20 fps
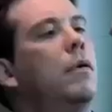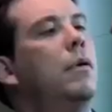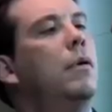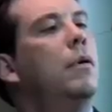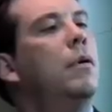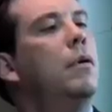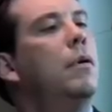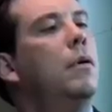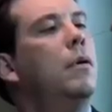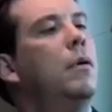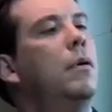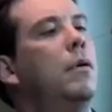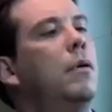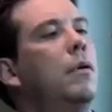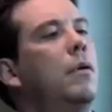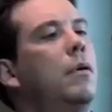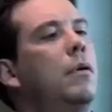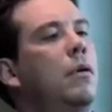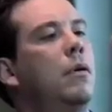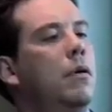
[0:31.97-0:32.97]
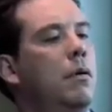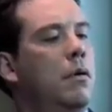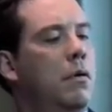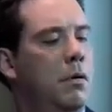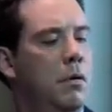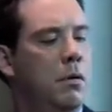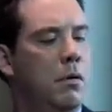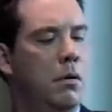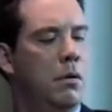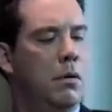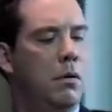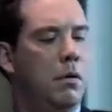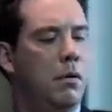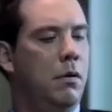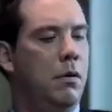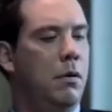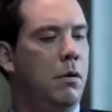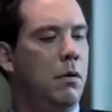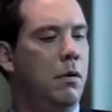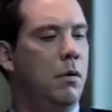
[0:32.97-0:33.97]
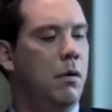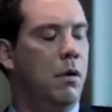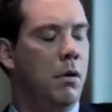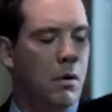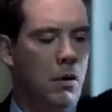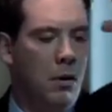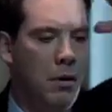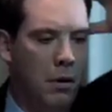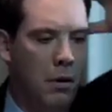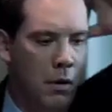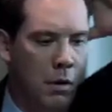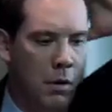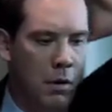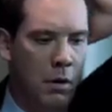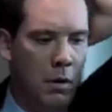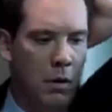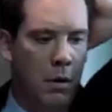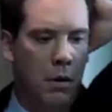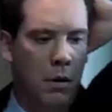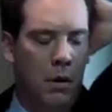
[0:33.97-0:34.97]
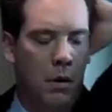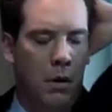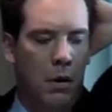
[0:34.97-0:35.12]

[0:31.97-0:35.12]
Nothing is said.